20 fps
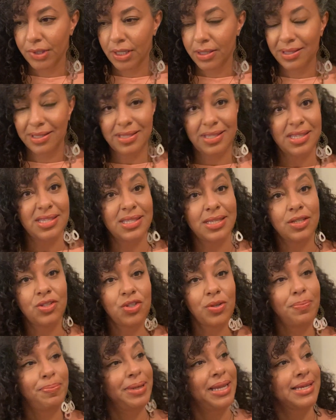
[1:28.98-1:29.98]
this is such
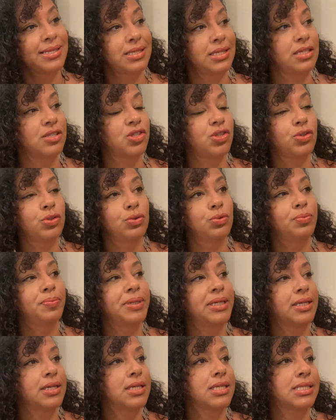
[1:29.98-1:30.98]
a blessing too,
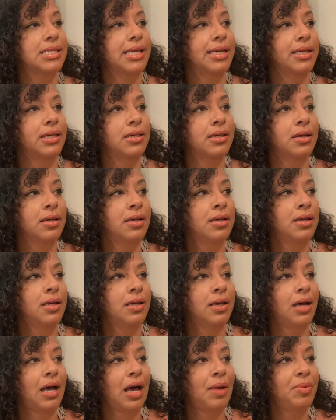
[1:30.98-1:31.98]
because like
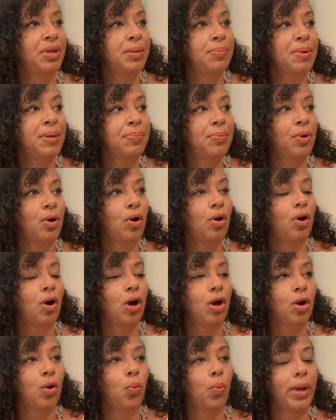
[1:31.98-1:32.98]
how many people
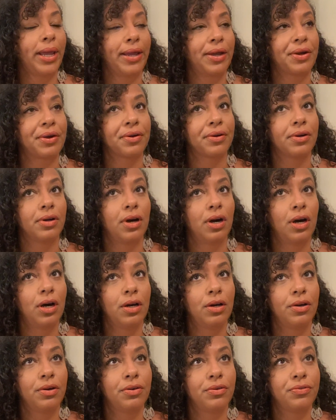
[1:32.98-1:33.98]
are aware
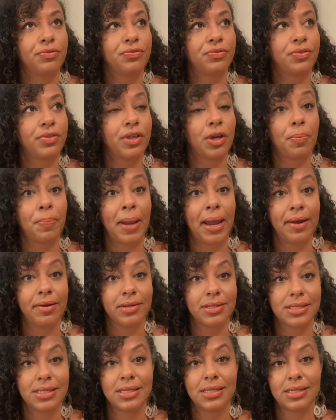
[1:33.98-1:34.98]
of their
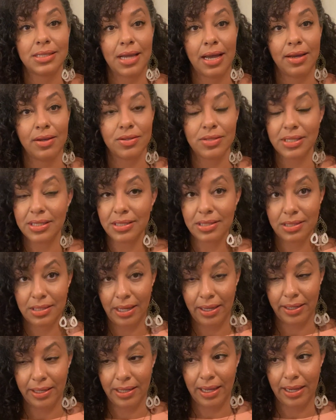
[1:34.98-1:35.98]
parenting styles
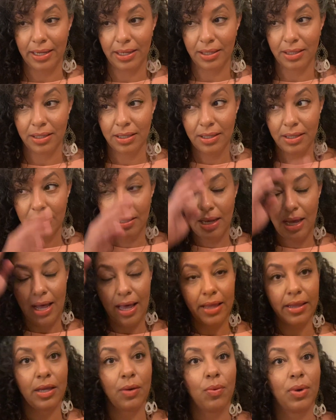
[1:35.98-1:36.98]
and like
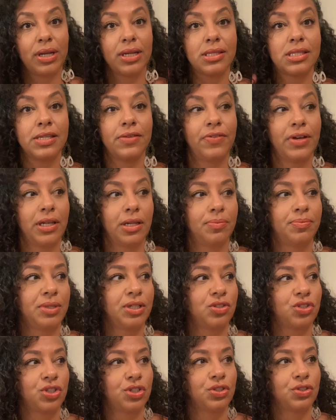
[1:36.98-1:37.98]
how they want to develop
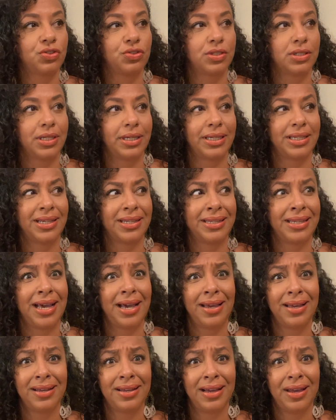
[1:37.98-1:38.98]
their children? Like
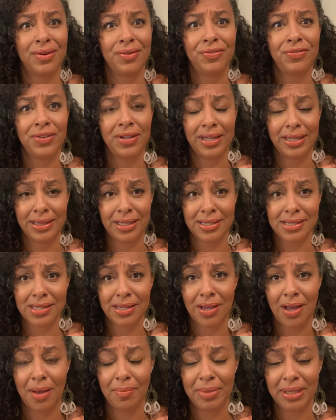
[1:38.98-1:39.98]
I don't feel like that's a
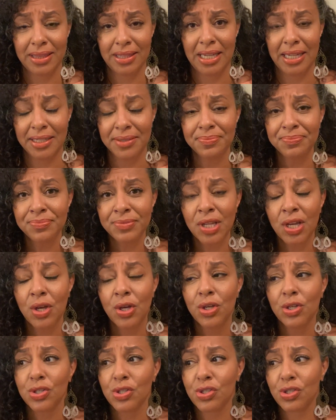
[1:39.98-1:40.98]
common thing.
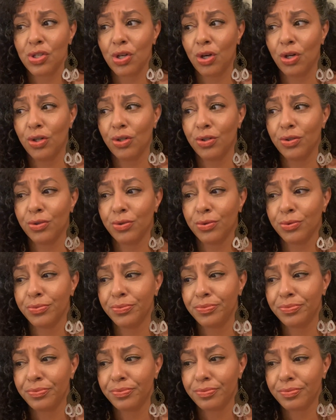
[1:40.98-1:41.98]
So